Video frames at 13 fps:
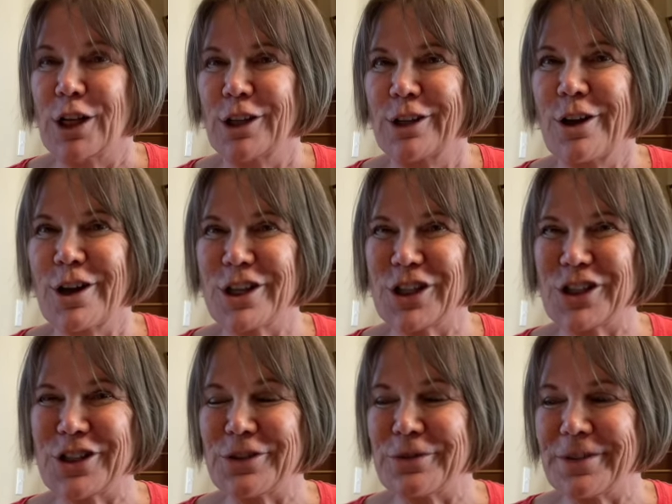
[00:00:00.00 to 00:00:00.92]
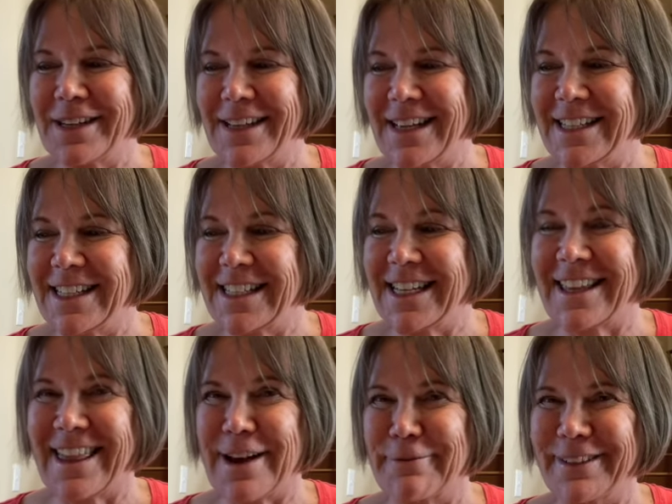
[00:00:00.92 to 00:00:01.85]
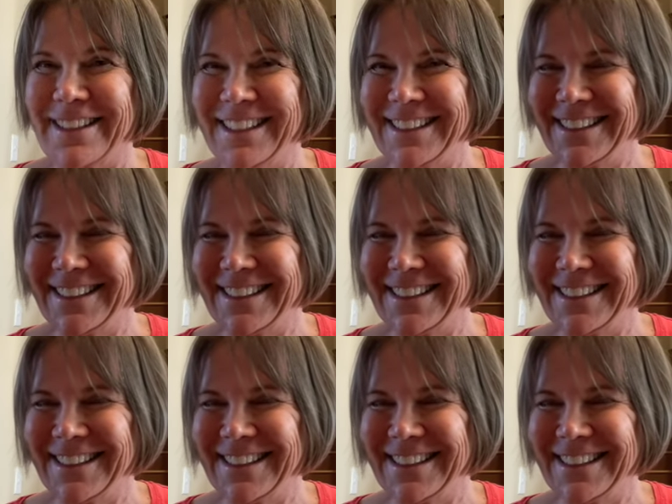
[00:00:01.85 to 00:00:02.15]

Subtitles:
Longitude, had to check that one.